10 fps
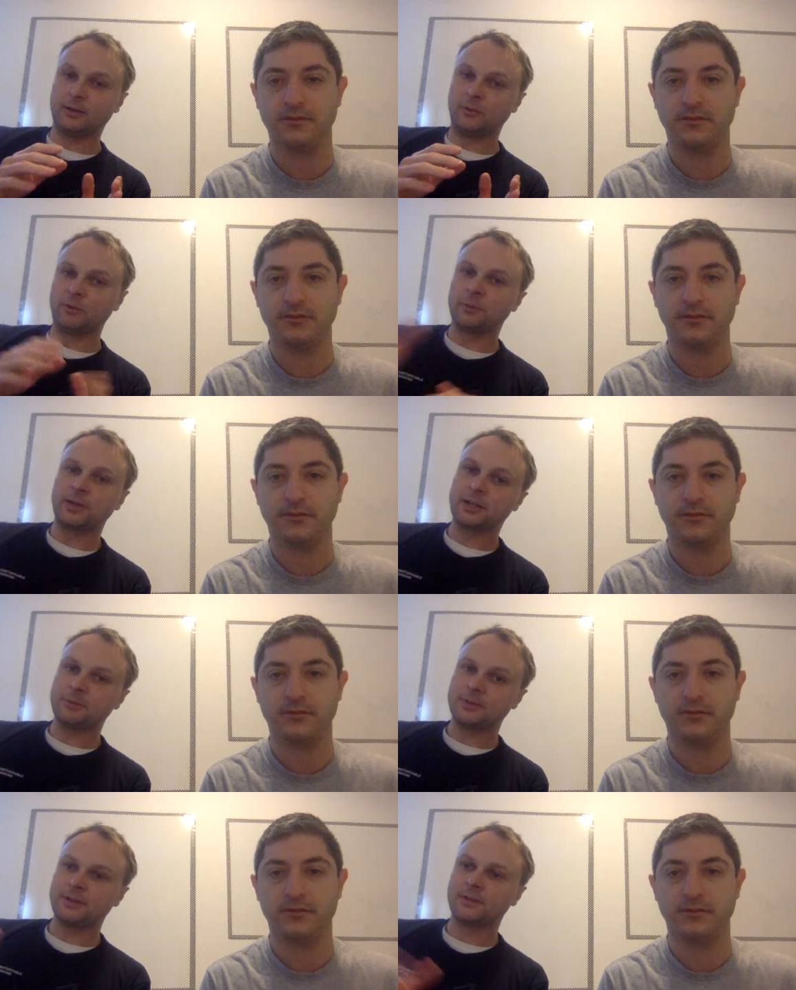Speaker 1: where we're going to go with
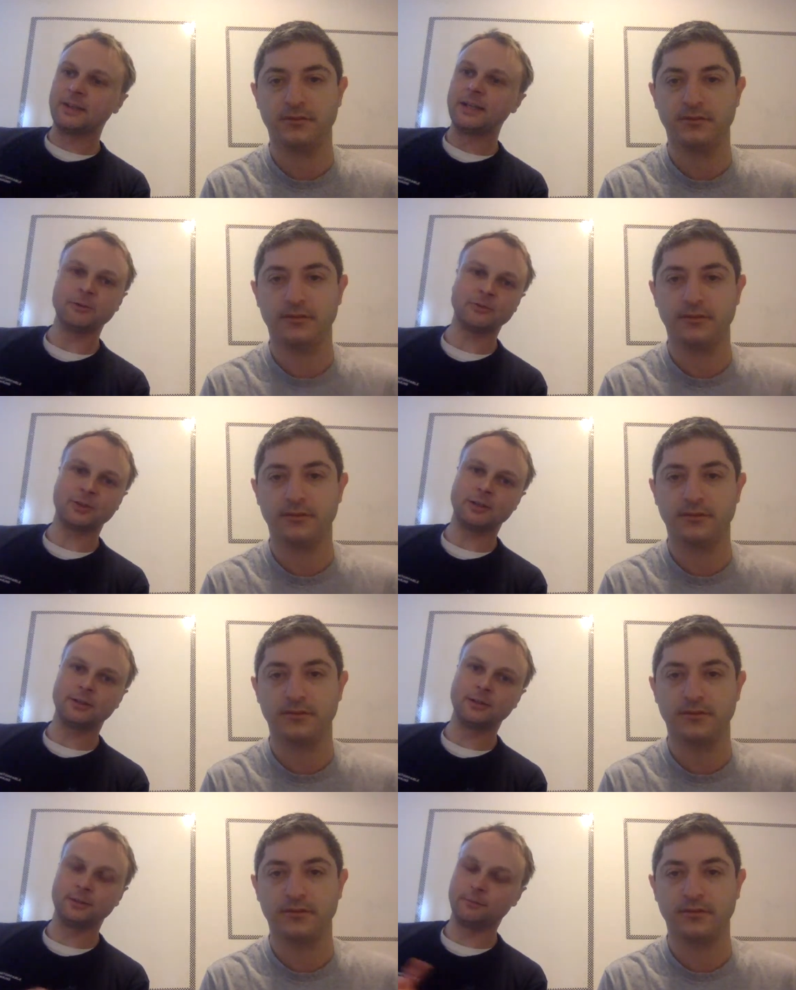this, we're just going to
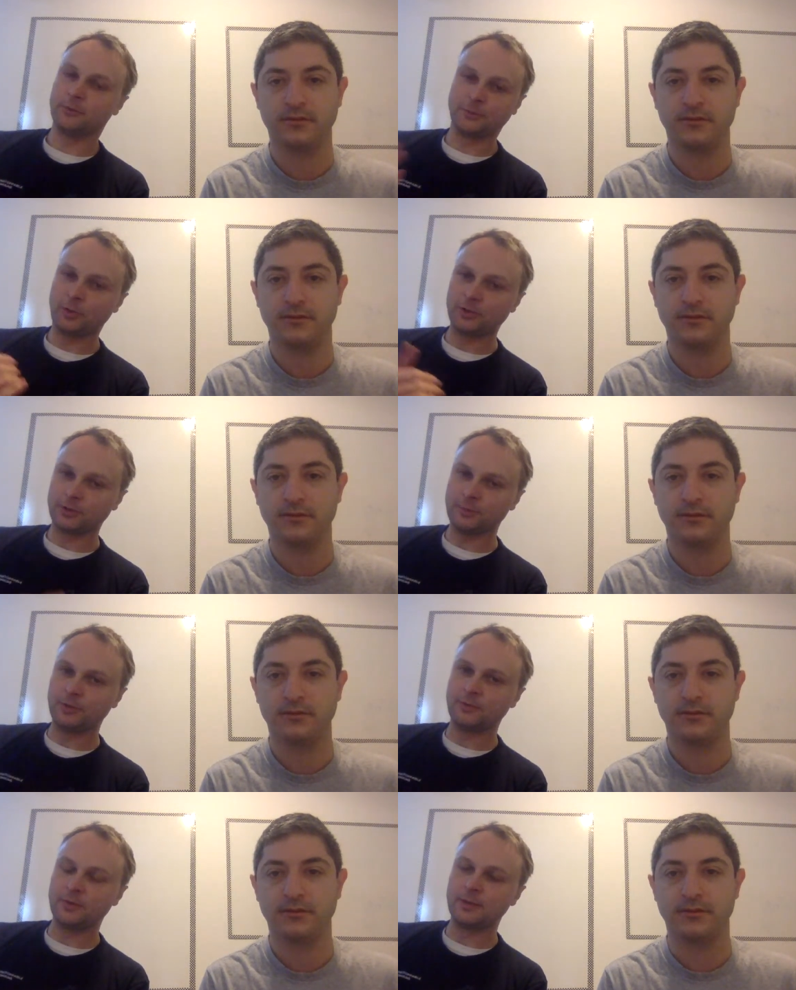respond to community
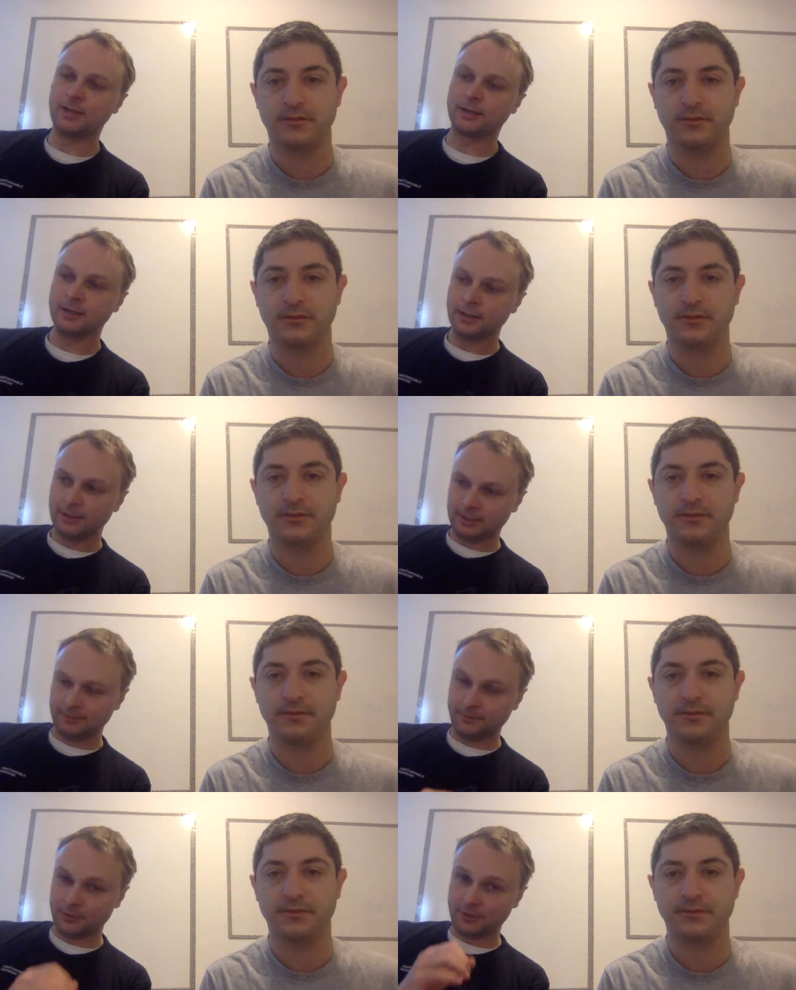feedback and
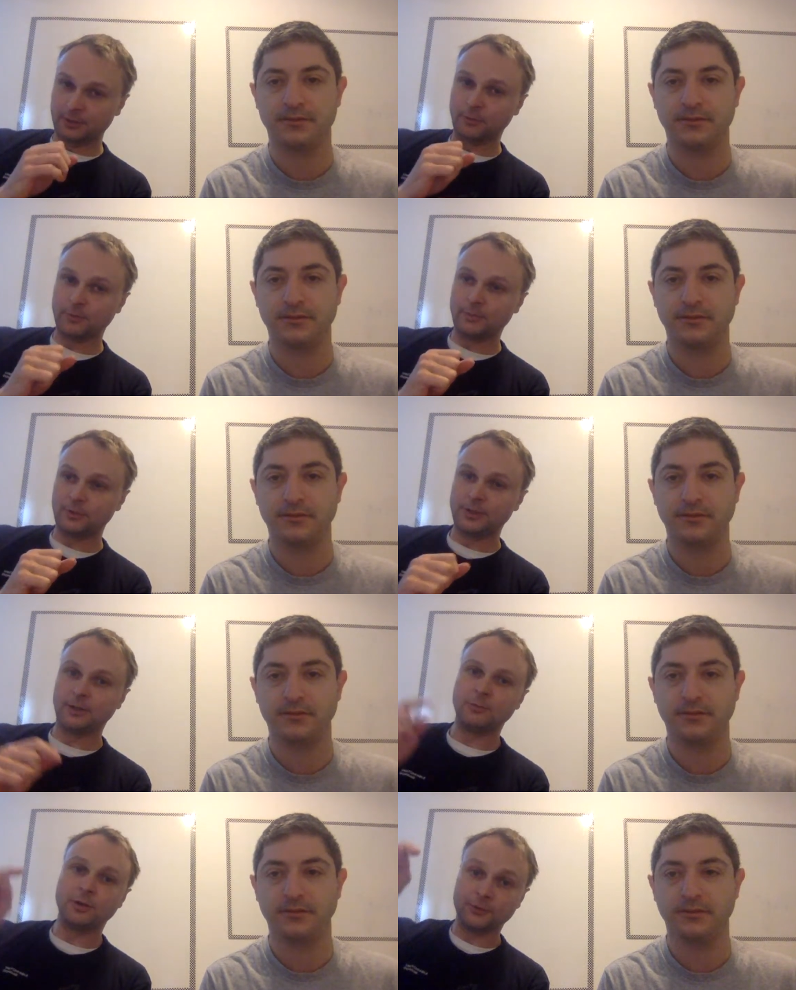figure out where people need help. We
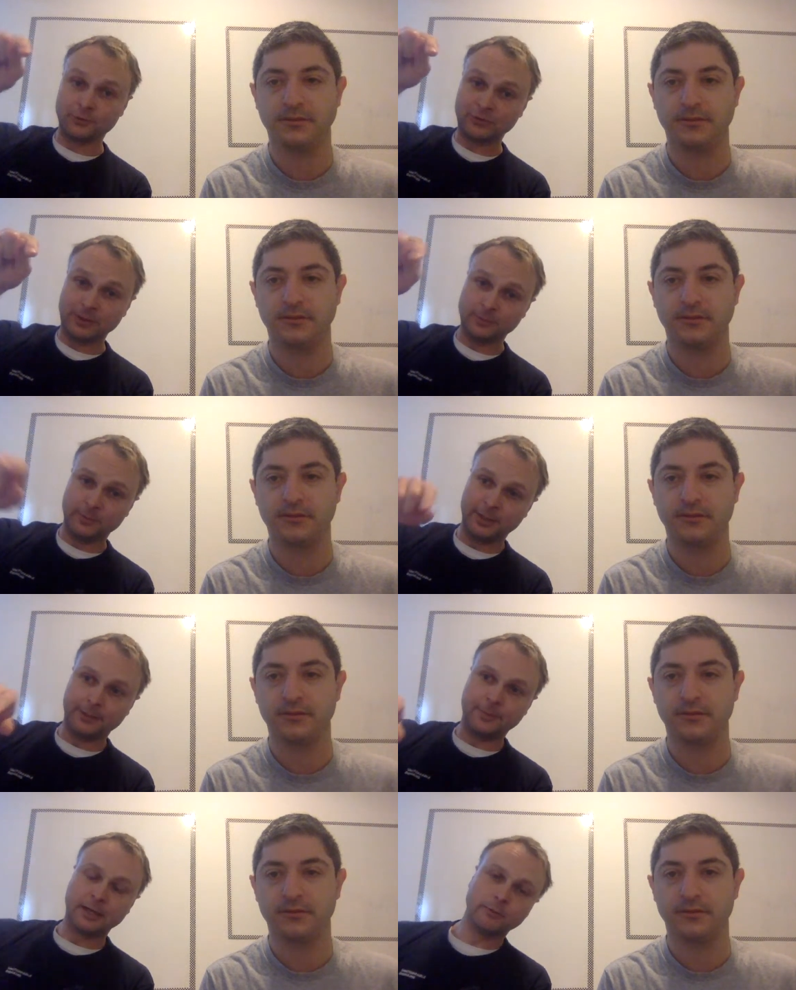also just implemented a my
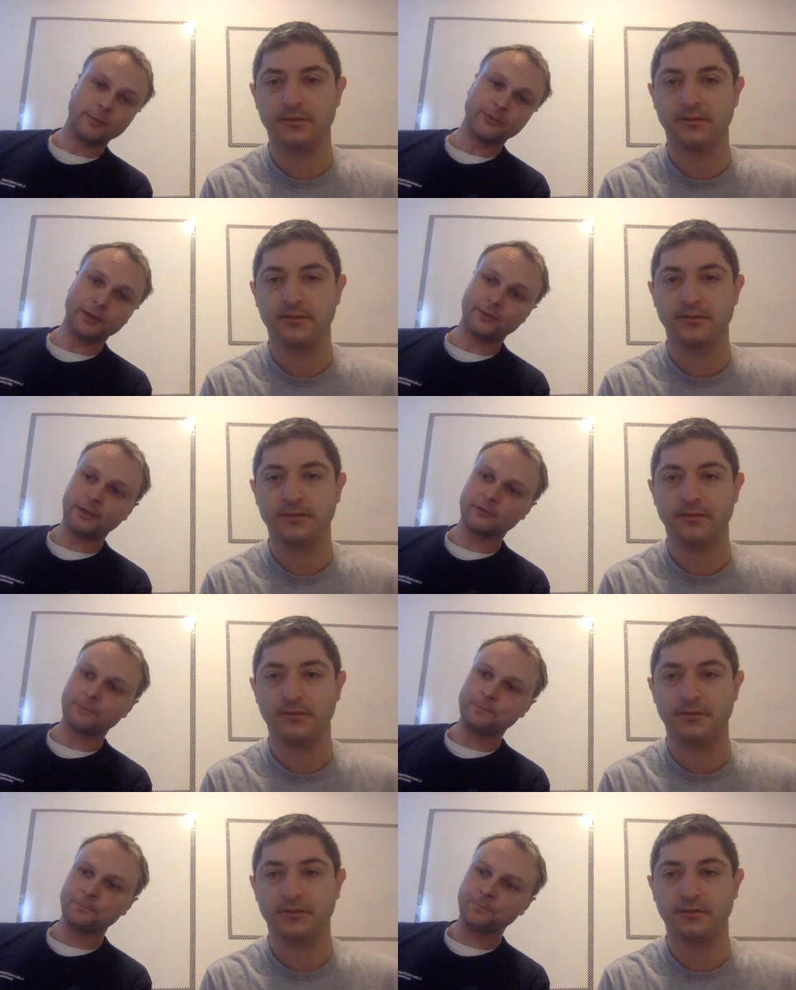website section
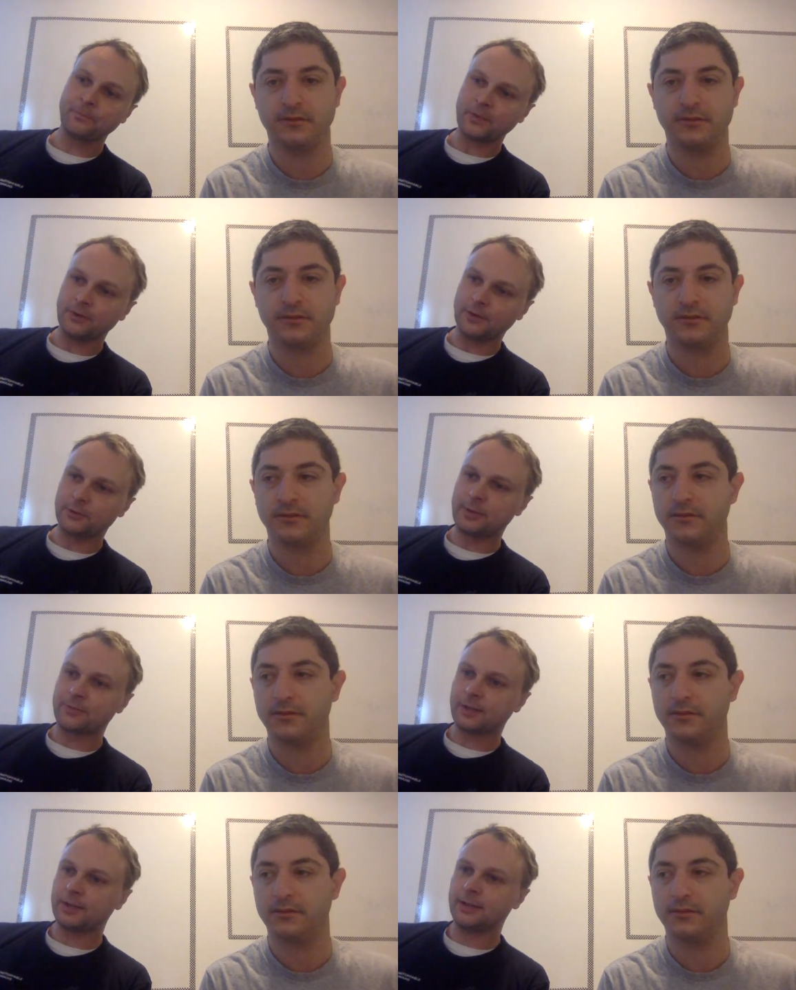on the
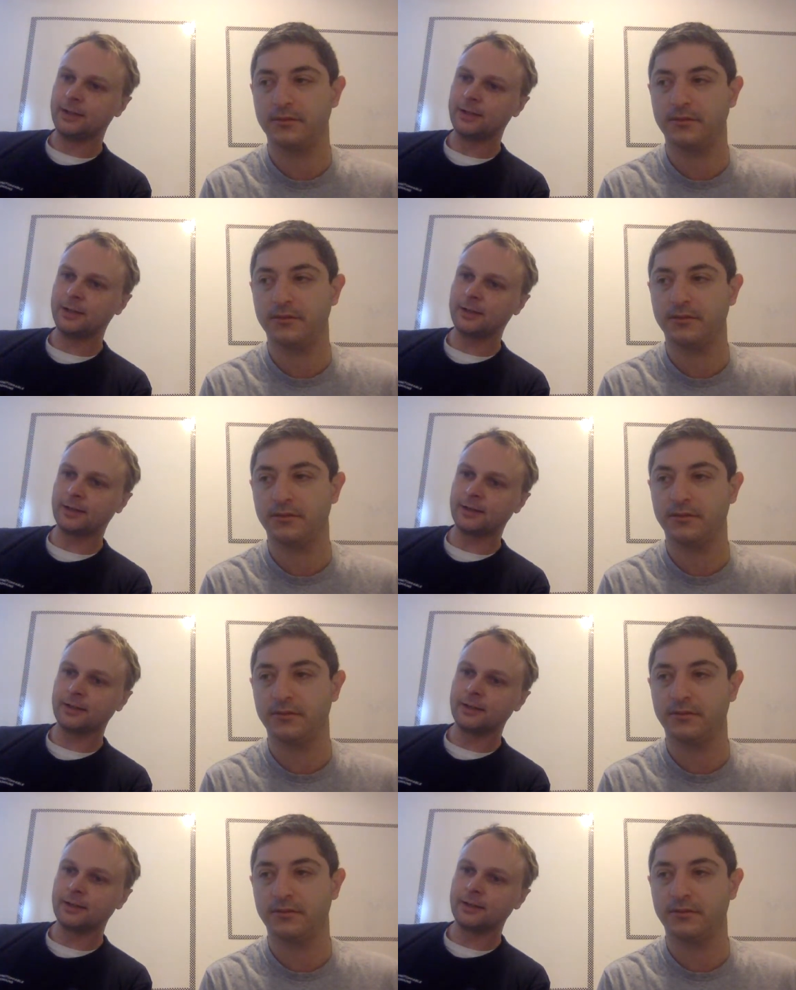website, uh,